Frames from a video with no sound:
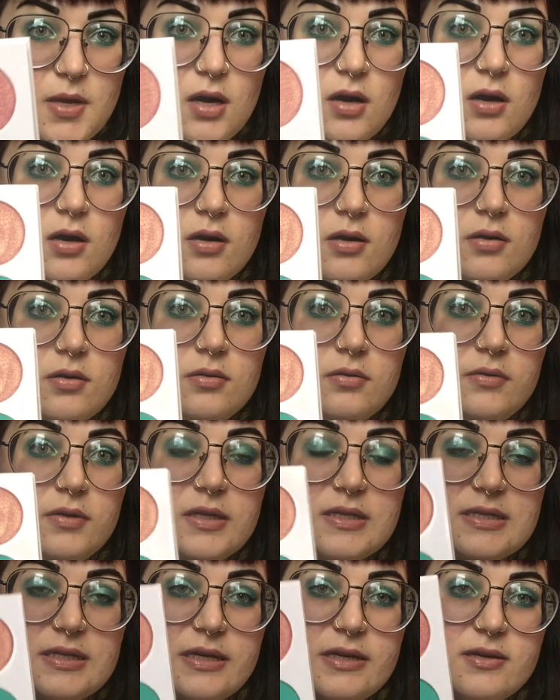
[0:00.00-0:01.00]
here,
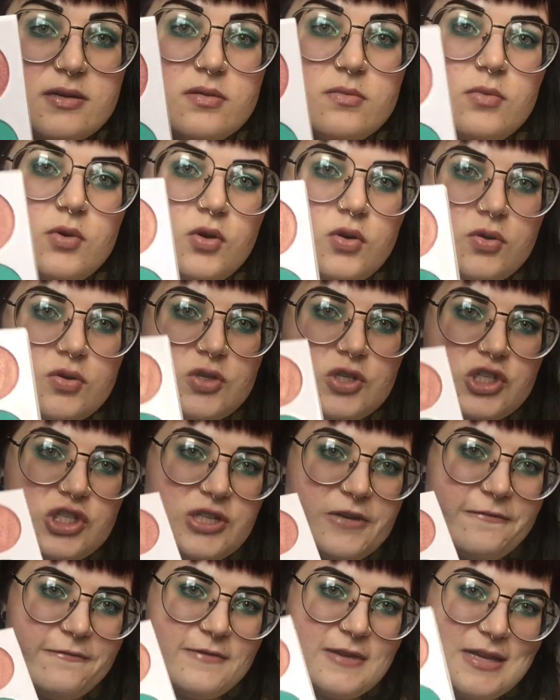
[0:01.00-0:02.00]
this like
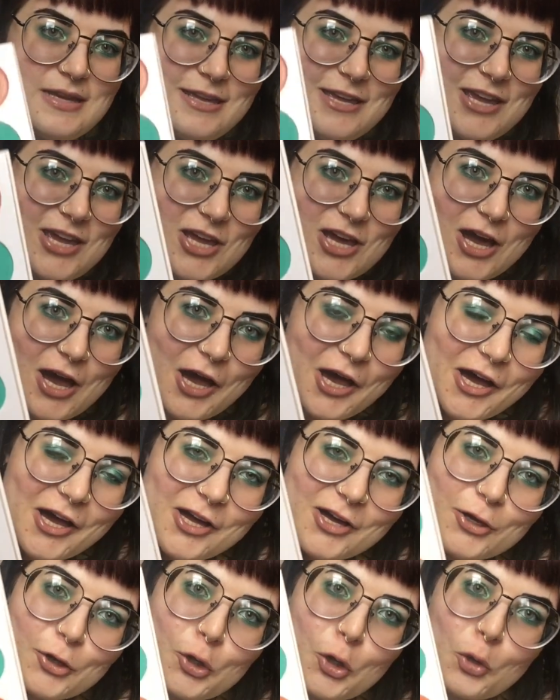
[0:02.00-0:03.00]
shifty
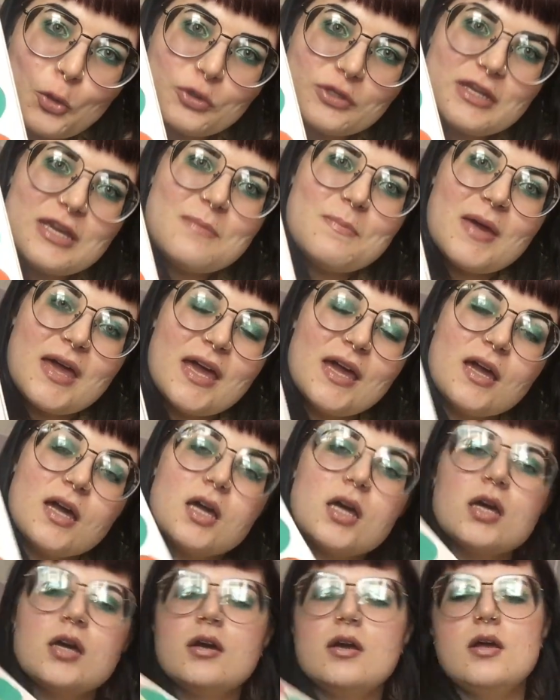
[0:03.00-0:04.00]
goldy
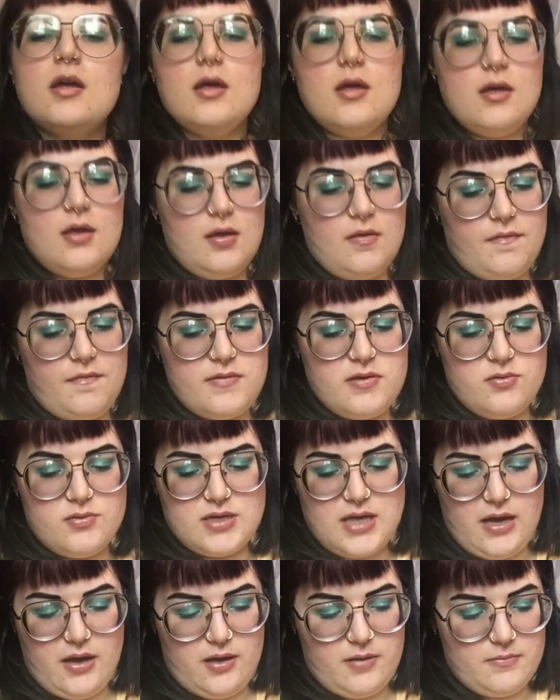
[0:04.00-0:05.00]
pink, a few
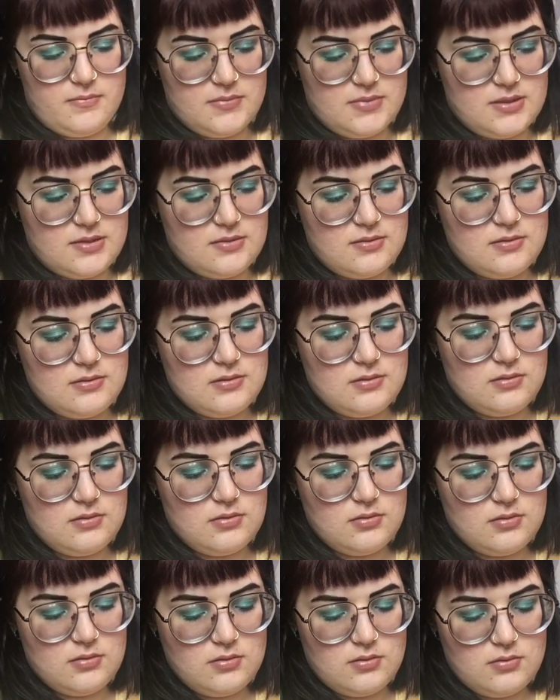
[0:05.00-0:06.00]
times
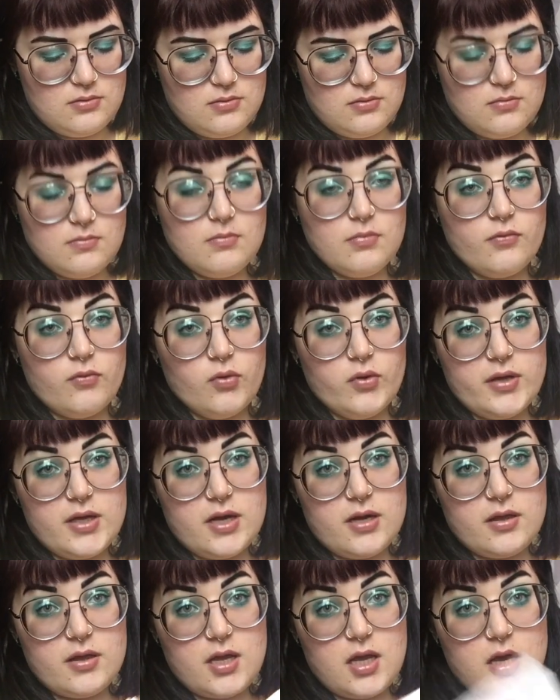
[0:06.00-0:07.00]
before the
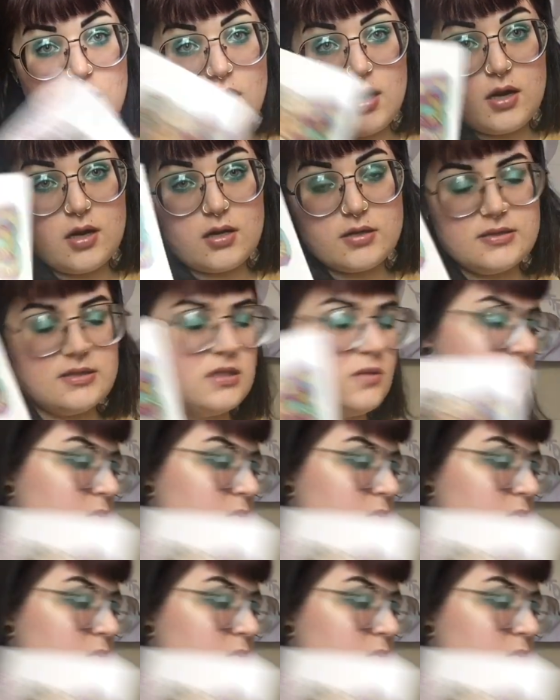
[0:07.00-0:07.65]
end of the year because it's